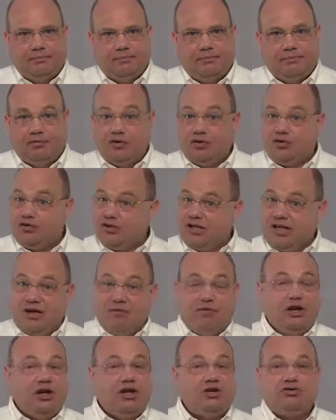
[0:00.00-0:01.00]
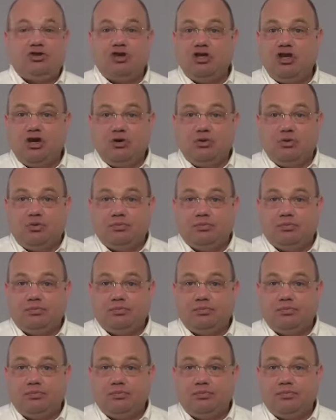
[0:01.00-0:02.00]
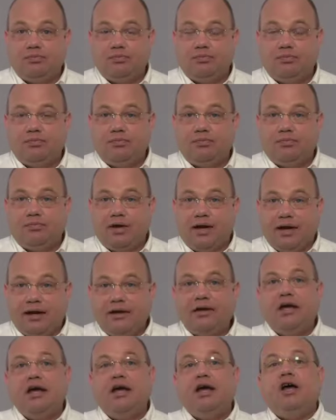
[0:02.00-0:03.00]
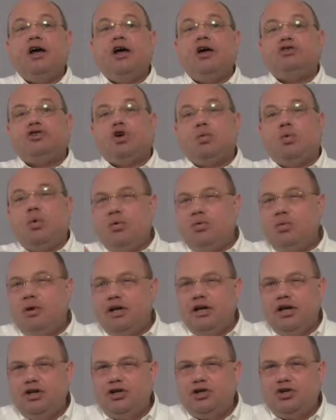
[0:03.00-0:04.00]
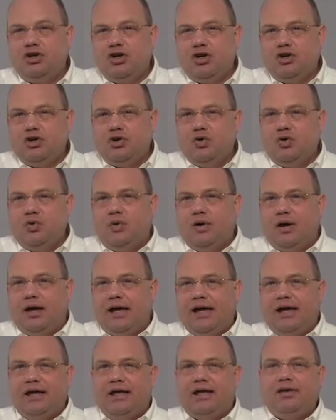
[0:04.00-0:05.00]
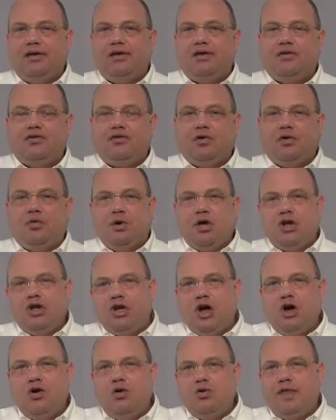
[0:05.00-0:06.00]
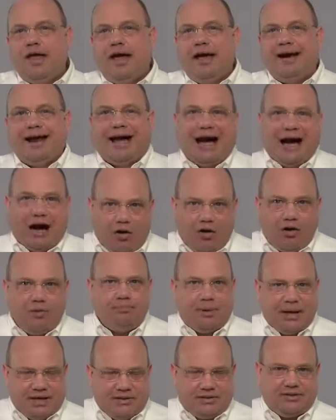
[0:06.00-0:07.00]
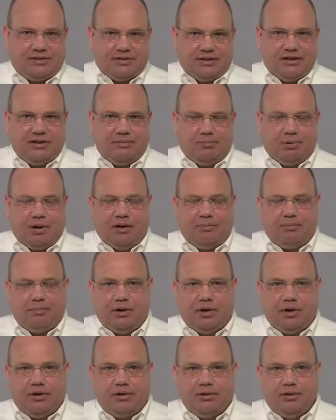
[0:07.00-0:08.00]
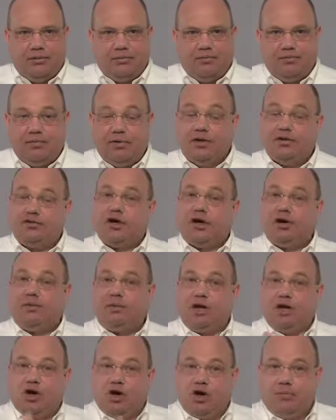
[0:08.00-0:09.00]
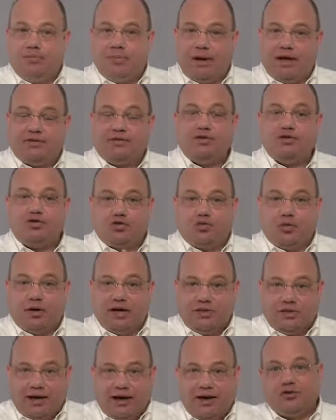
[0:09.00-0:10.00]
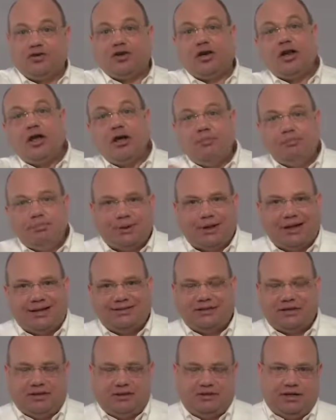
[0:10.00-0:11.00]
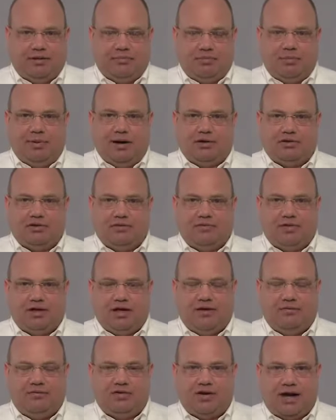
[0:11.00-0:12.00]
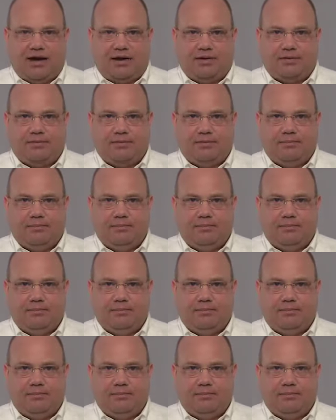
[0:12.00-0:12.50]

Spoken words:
She's giving it to you. Okay? So what we need to do is we know that our basis in the property is going to be her basis, $20,000, plus some amount of the gift tax.